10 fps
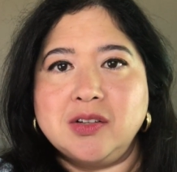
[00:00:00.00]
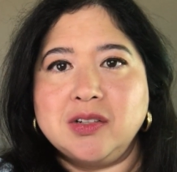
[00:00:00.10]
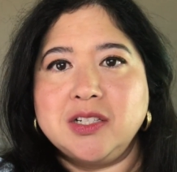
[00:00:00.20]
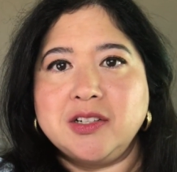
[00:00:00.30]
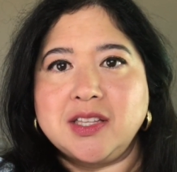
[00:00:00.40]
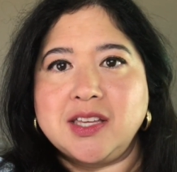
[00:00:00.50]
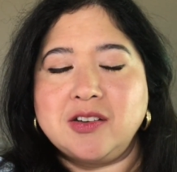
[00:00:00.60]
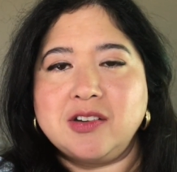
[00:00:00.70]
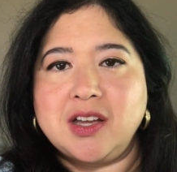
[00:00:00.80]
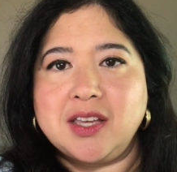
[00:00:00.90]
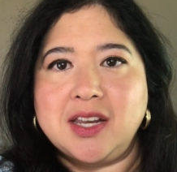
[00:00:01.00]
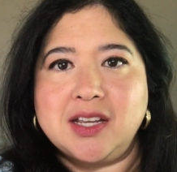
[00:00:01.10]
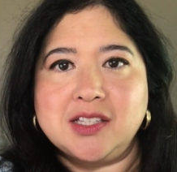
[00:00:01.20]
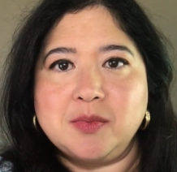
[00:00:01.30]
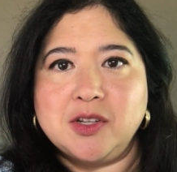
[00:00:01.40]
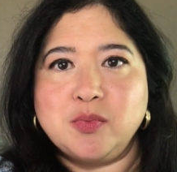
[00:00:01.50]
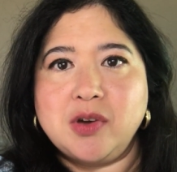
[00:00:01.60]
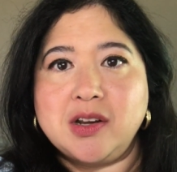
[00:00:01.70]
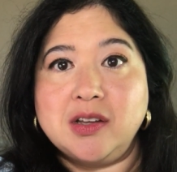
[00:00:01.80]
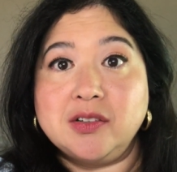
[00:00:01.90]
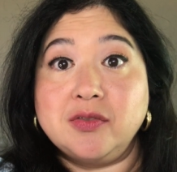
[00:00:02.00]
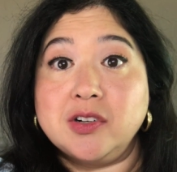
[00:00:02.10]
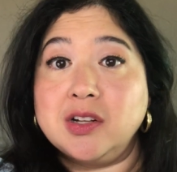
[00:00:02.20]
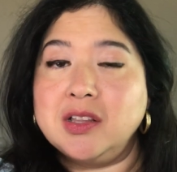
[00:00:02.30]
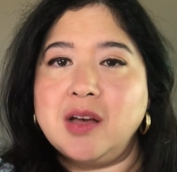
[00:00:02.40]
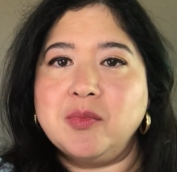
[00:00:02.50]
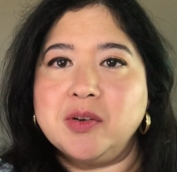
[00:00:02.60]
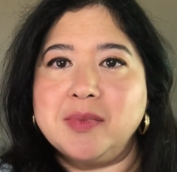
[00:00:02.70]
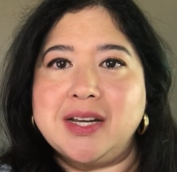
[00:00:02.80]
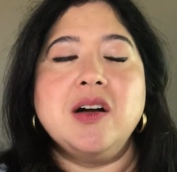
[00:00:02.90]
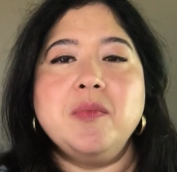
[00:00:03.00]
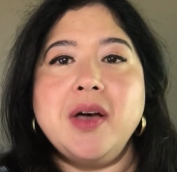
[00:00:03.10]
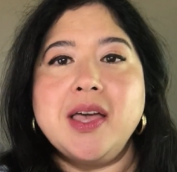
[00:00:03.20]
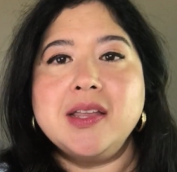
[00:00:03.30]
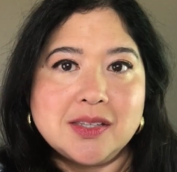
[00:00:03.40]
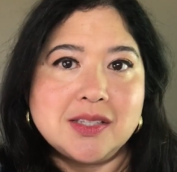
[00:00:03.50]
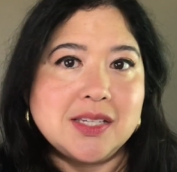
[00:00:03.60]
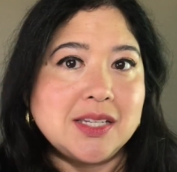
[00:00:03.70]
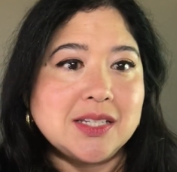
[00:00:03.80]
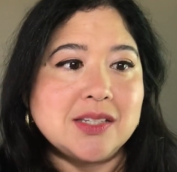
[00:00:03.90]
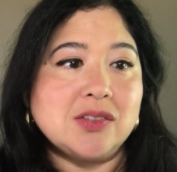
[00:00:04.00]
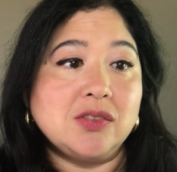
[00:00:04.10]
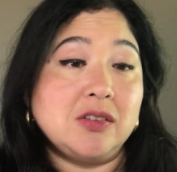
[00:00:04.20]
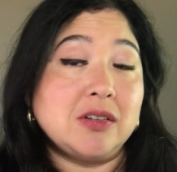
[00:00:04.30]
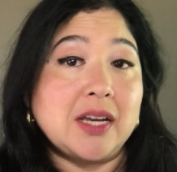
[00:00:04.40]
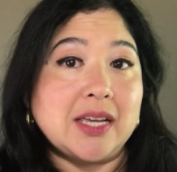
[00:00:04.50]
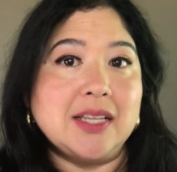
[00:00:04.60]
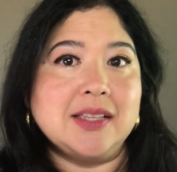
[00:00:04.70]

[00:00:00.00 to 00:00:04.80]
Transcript: clearly you're not getting as much product for a lot more money. But the tint is great.